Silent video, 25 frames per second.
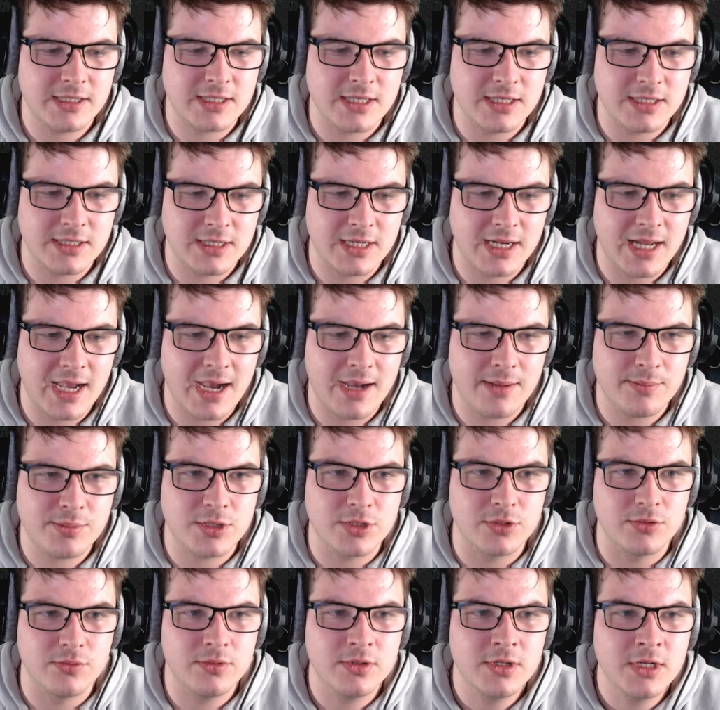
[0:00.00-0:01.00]
there's an
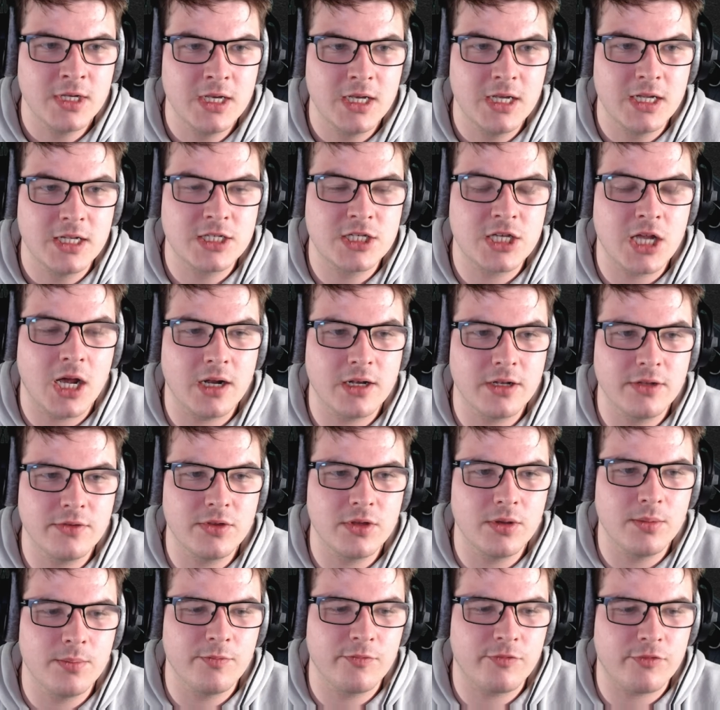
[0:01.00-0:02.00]
absolute ton of
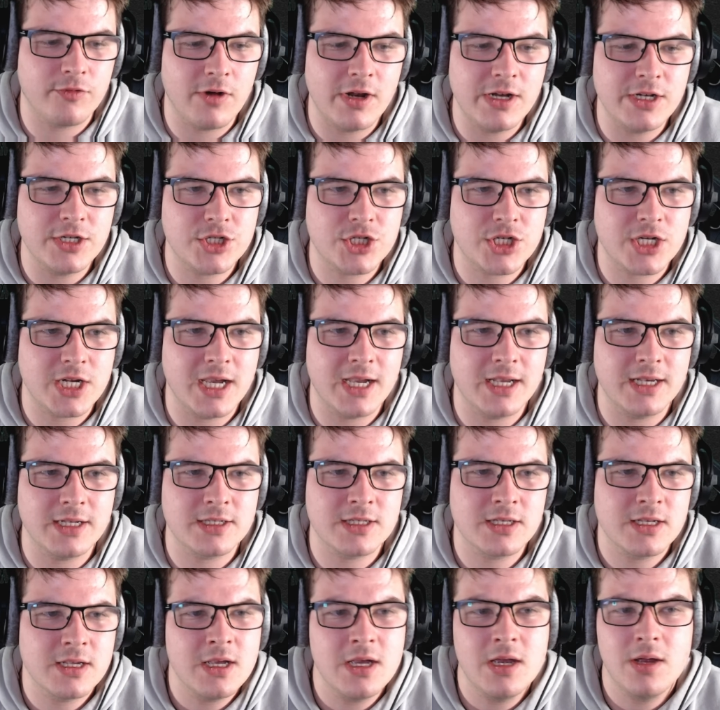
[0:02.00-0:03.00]
them, French
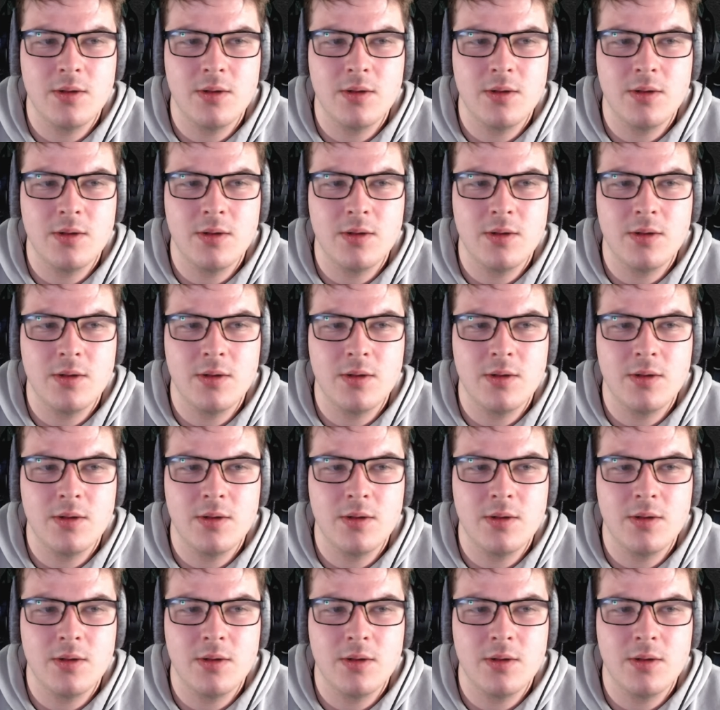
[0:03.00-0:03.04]
tanks,